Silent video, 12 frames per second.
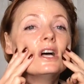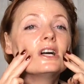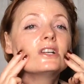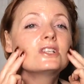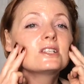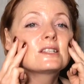
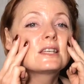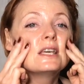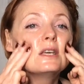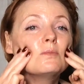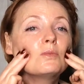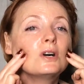and just
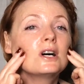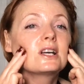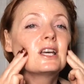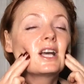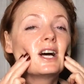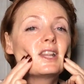keep
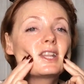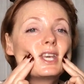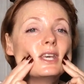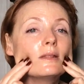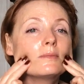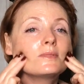working. Either
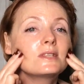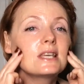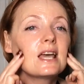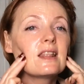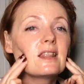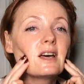keep them
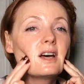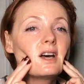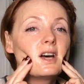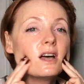together,